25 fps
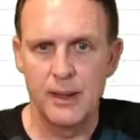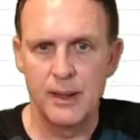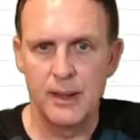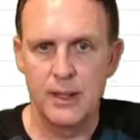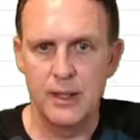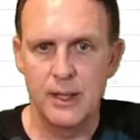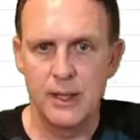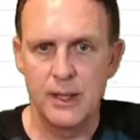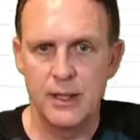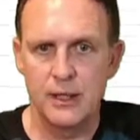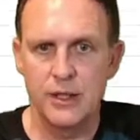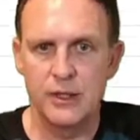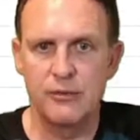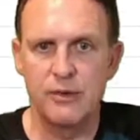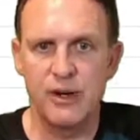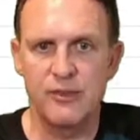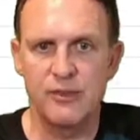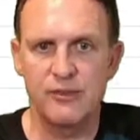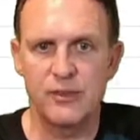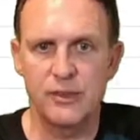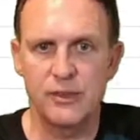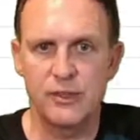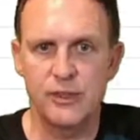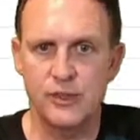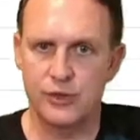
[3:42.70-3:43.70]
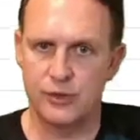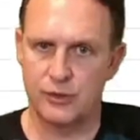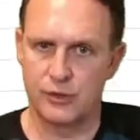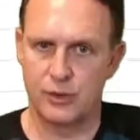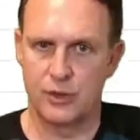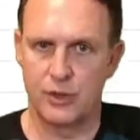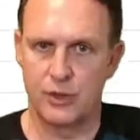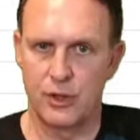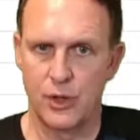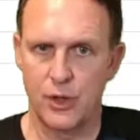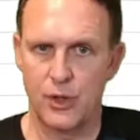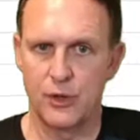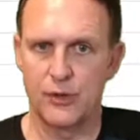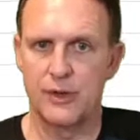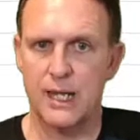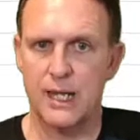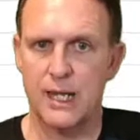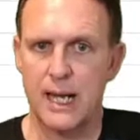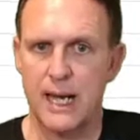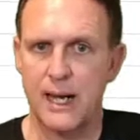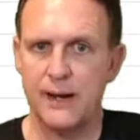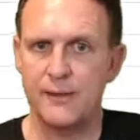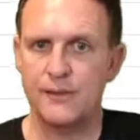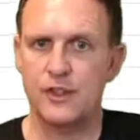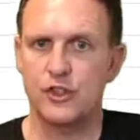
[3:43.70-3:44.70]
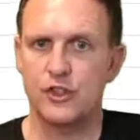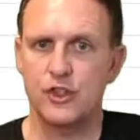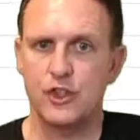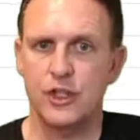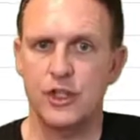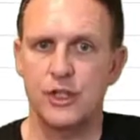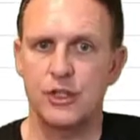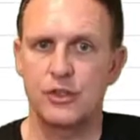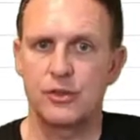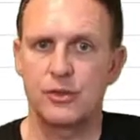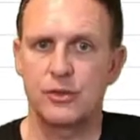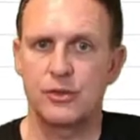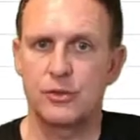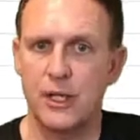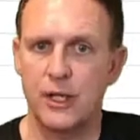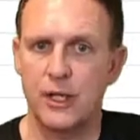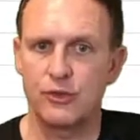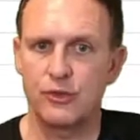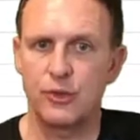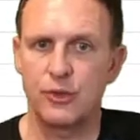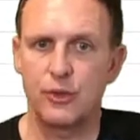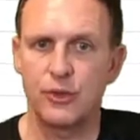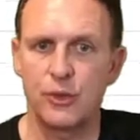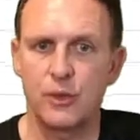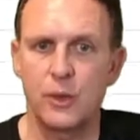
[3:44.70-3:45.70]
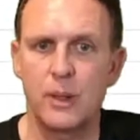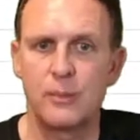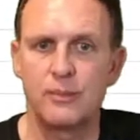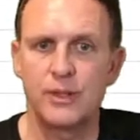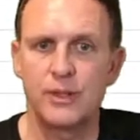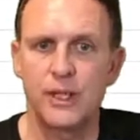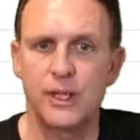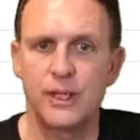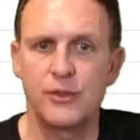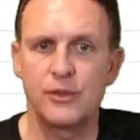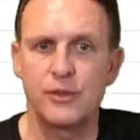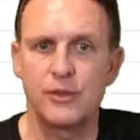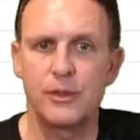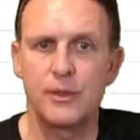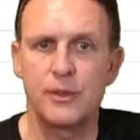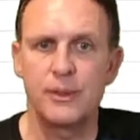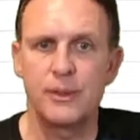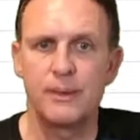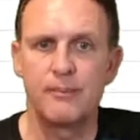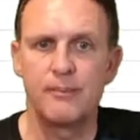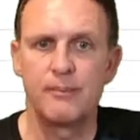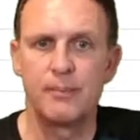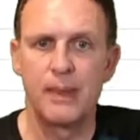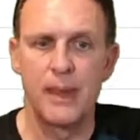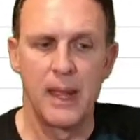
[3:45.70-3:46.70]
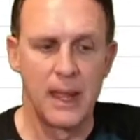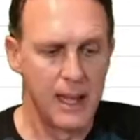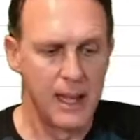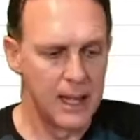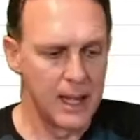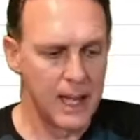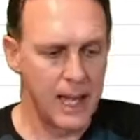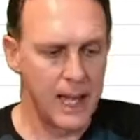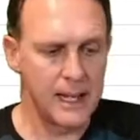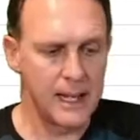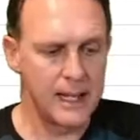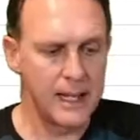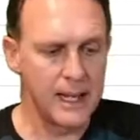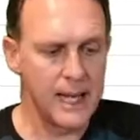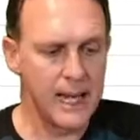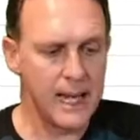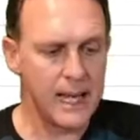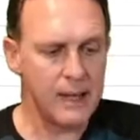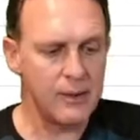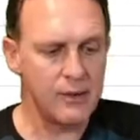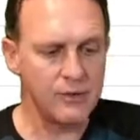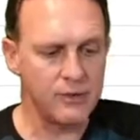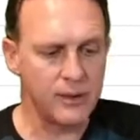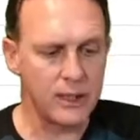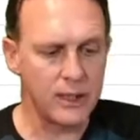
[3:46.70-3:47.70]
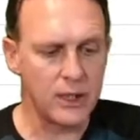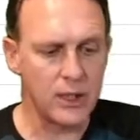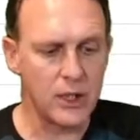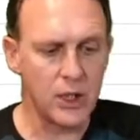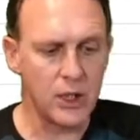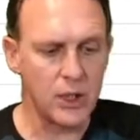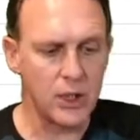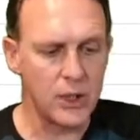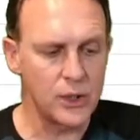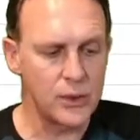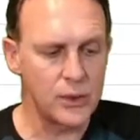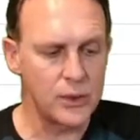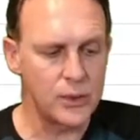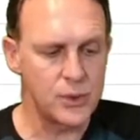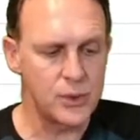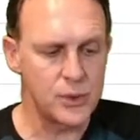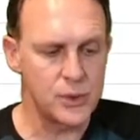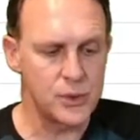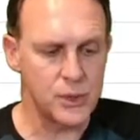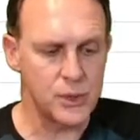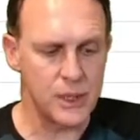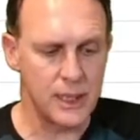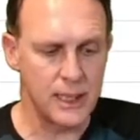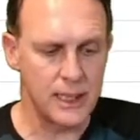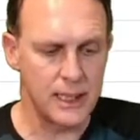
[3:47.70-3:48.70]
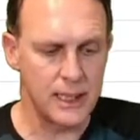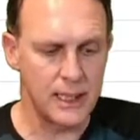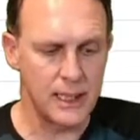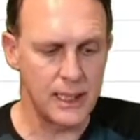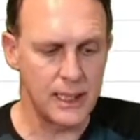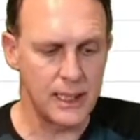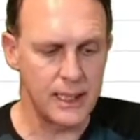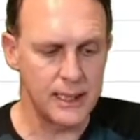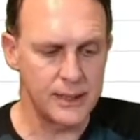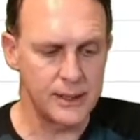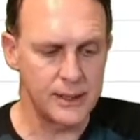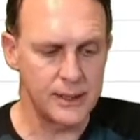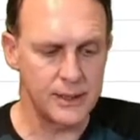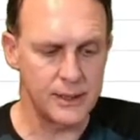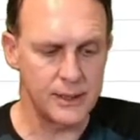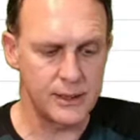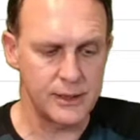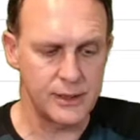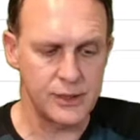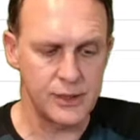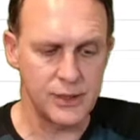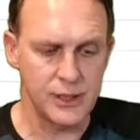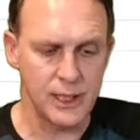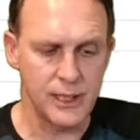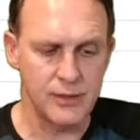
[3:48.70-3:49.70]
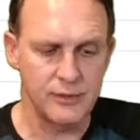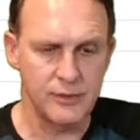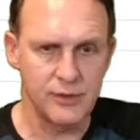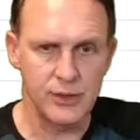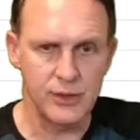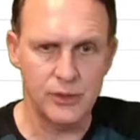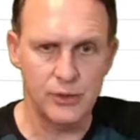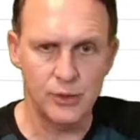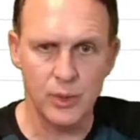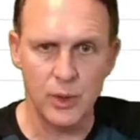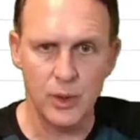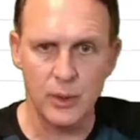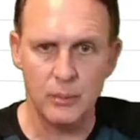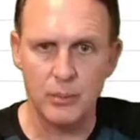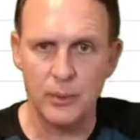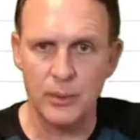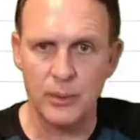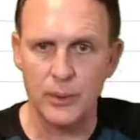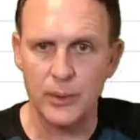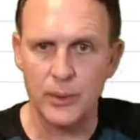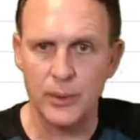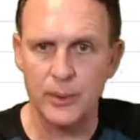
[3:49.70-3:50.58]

The reference on the other sheet has also updated. And now if I close and save this workbook,